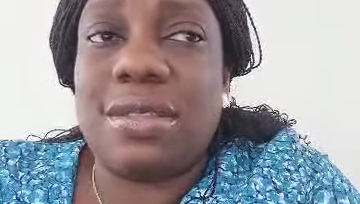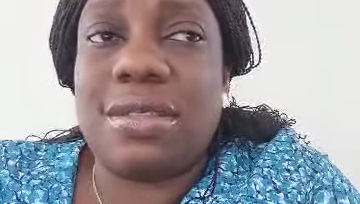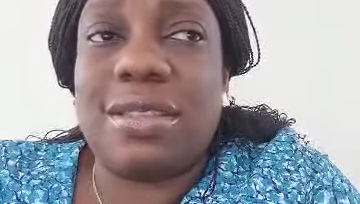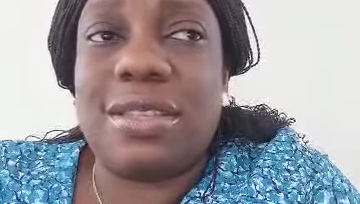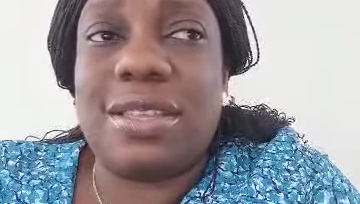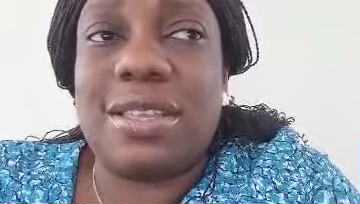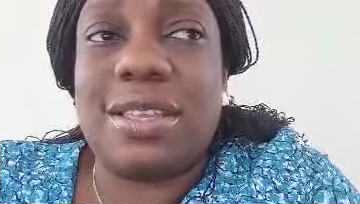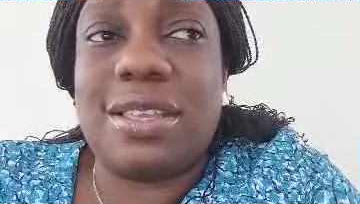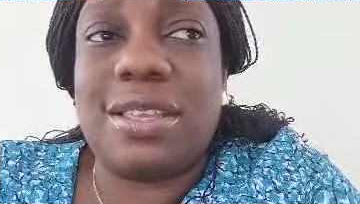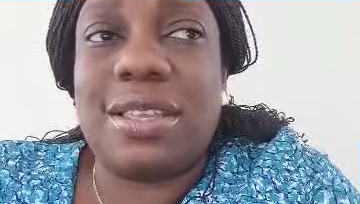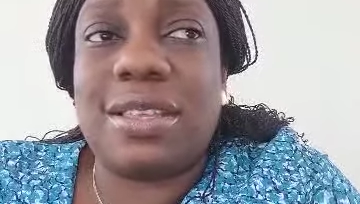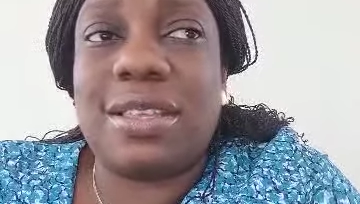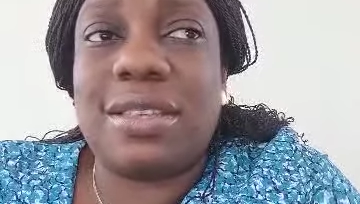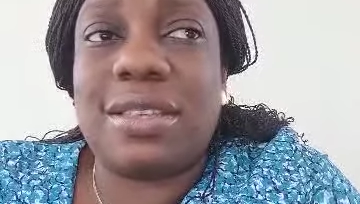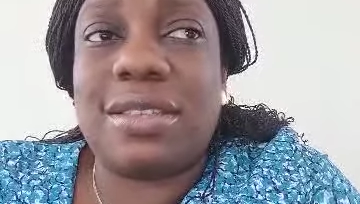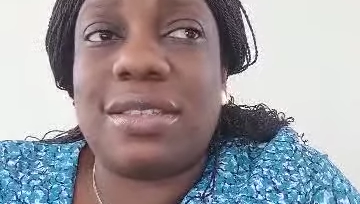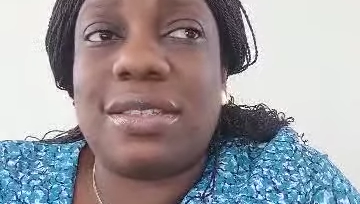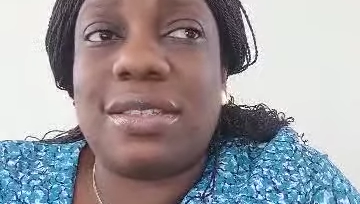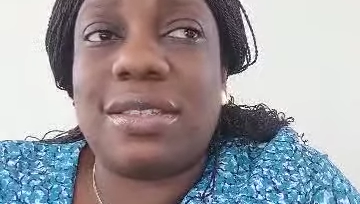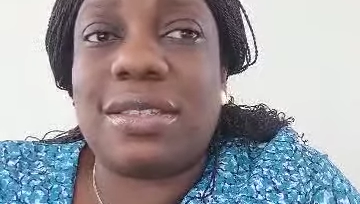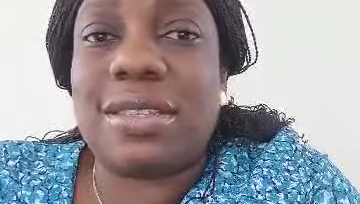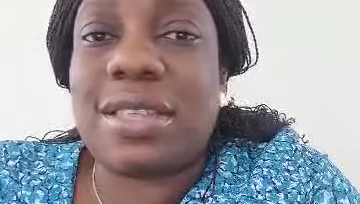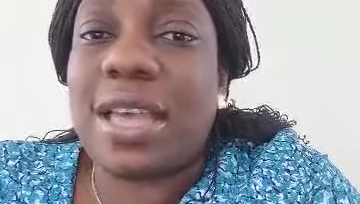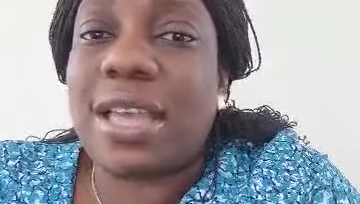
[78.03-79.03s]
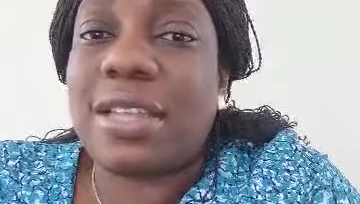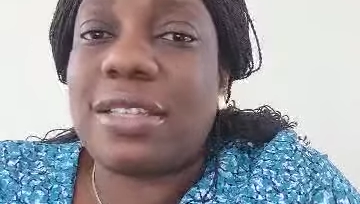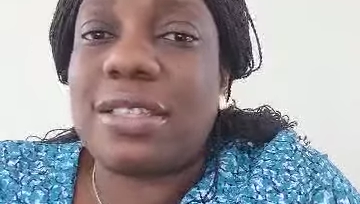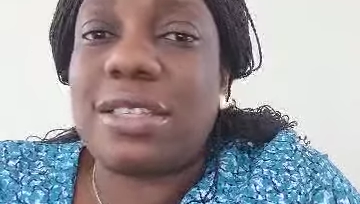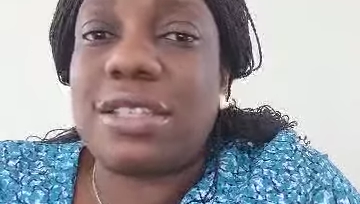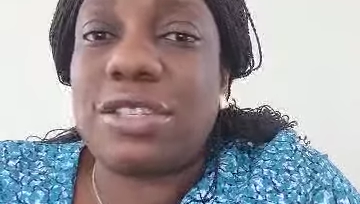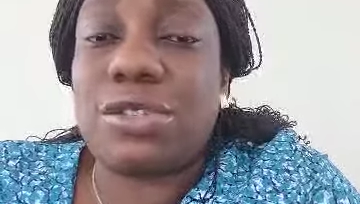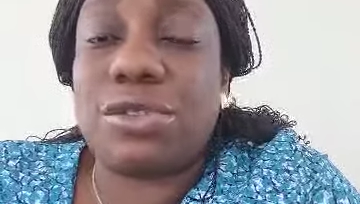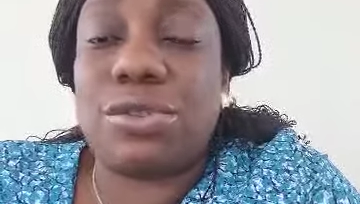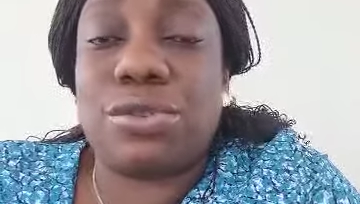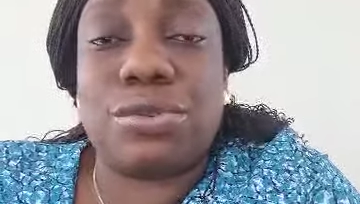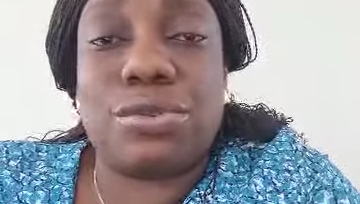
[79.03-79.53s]
the
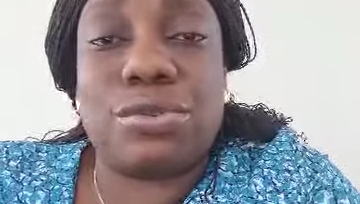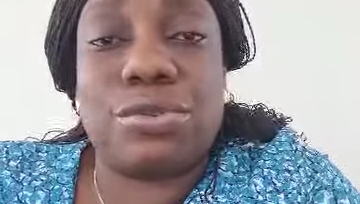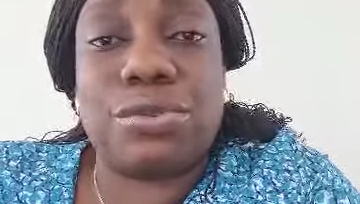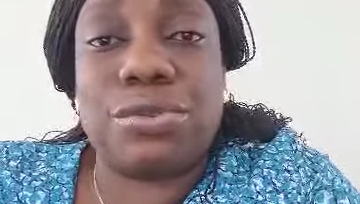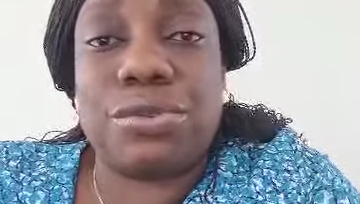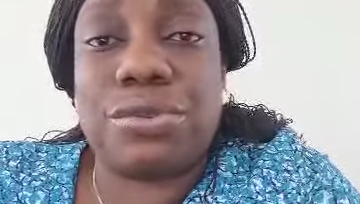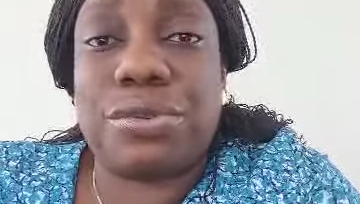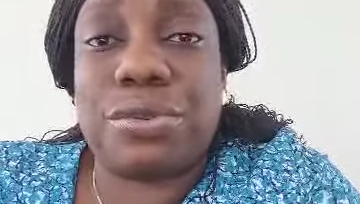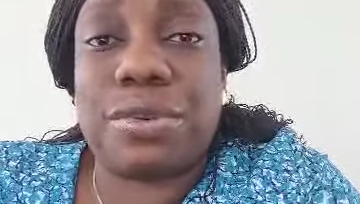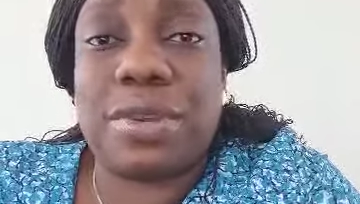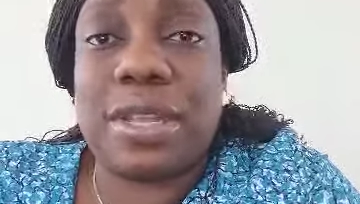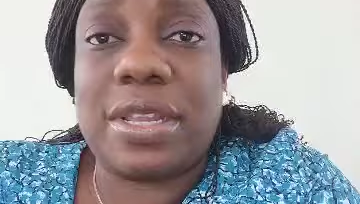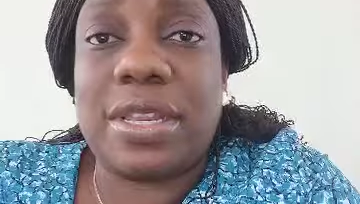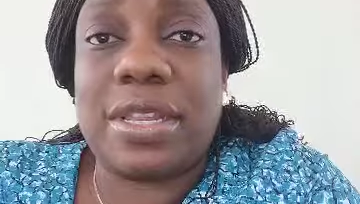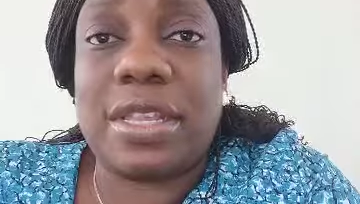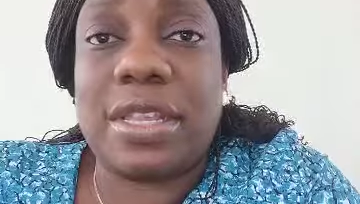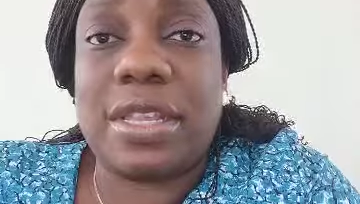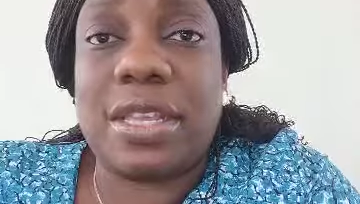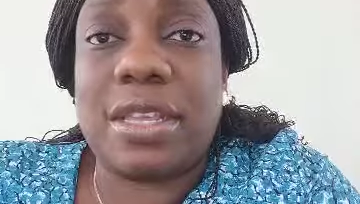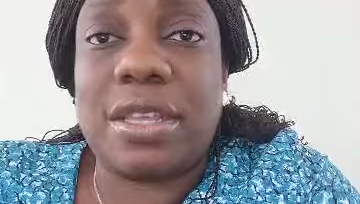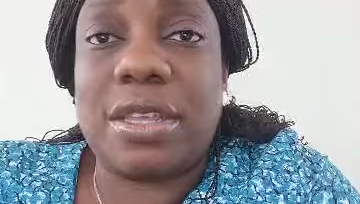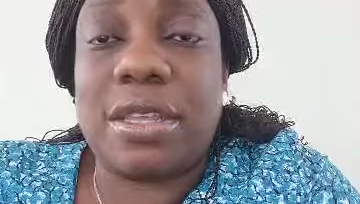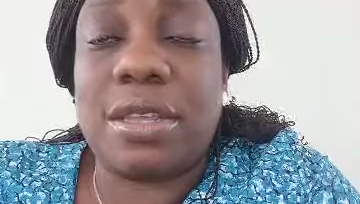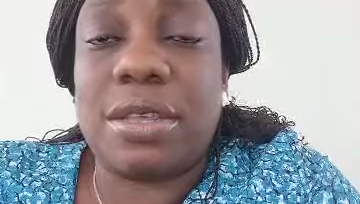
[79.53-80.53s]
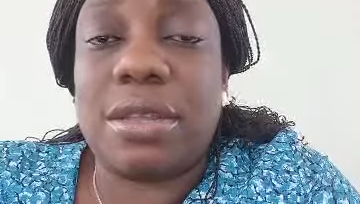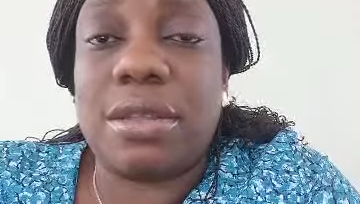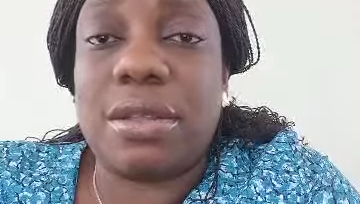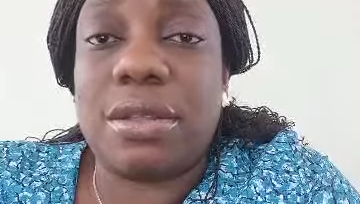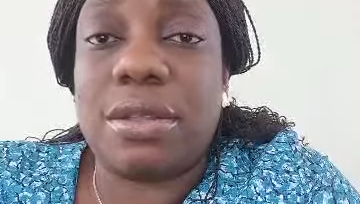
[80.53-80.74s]
site is usually